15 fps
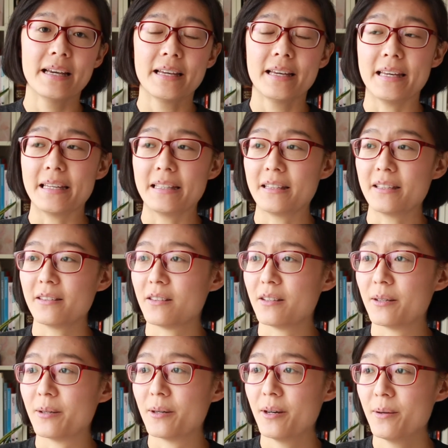it
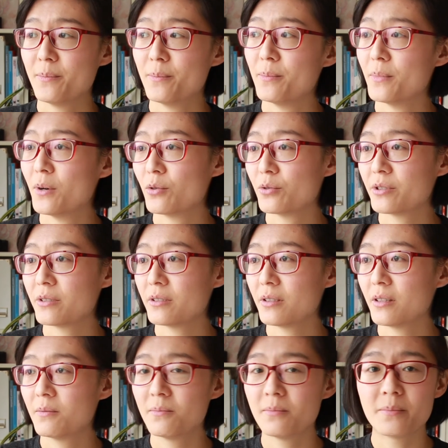the most
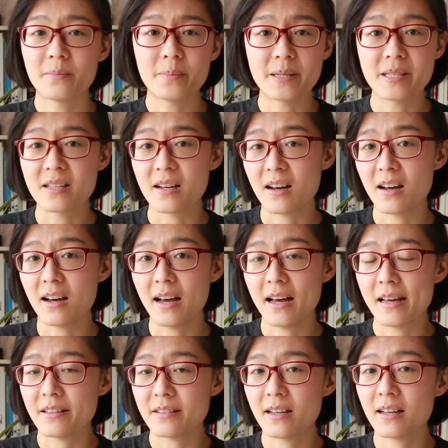bizarre
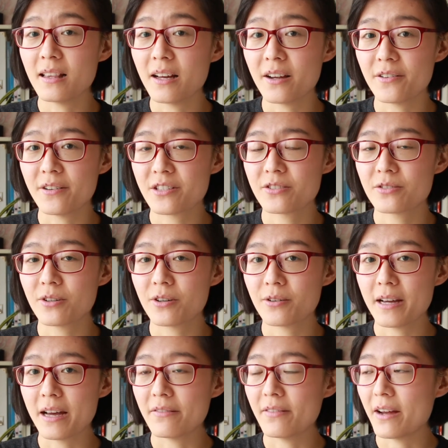and hilarious
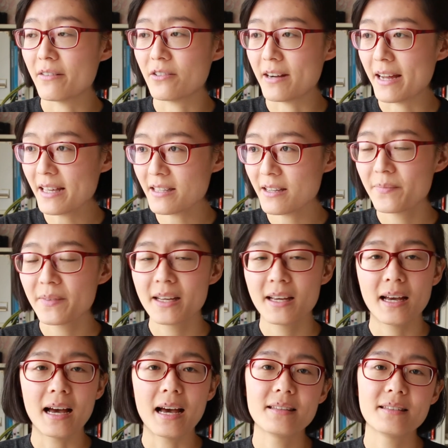story I've ever read.
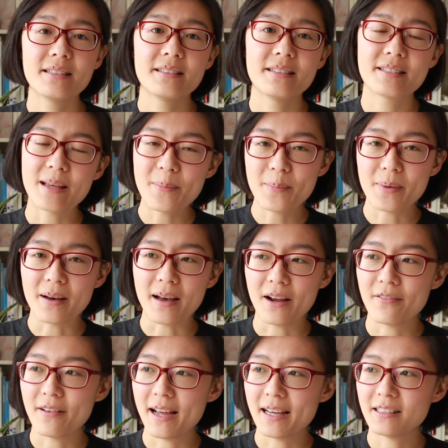And in December I
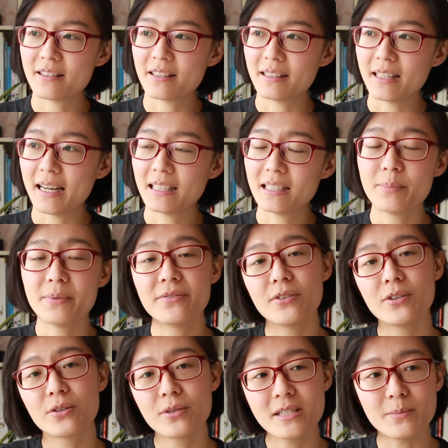read The Night
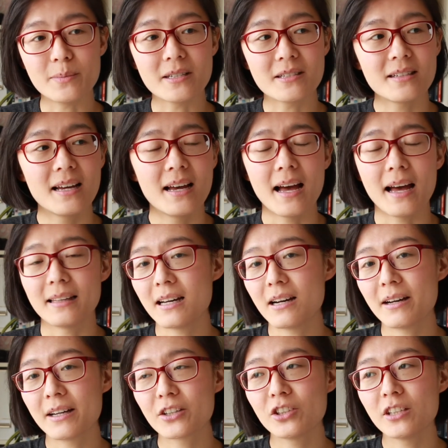Before Christmas, and now
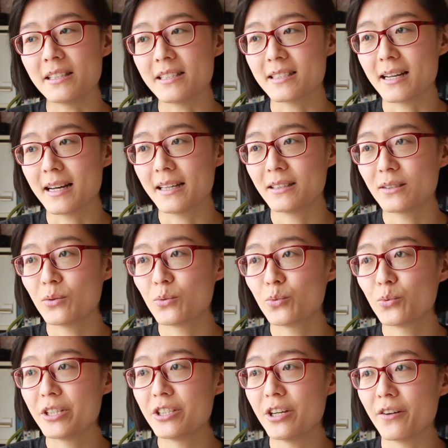I couldn't decide
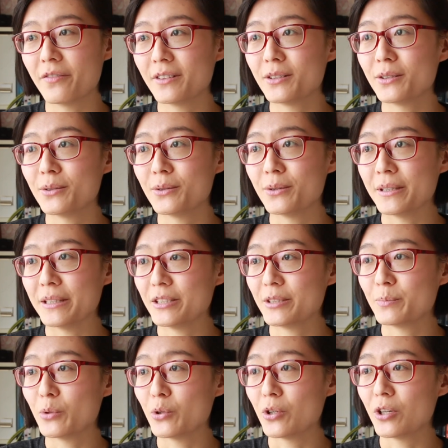which of the 2 is
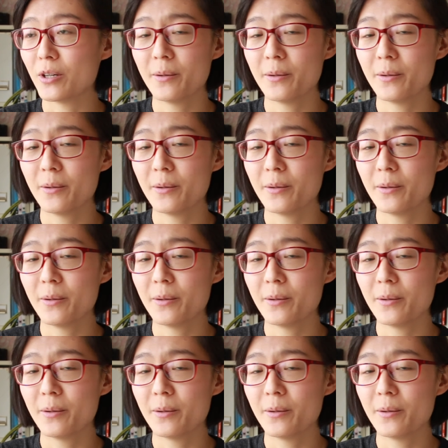more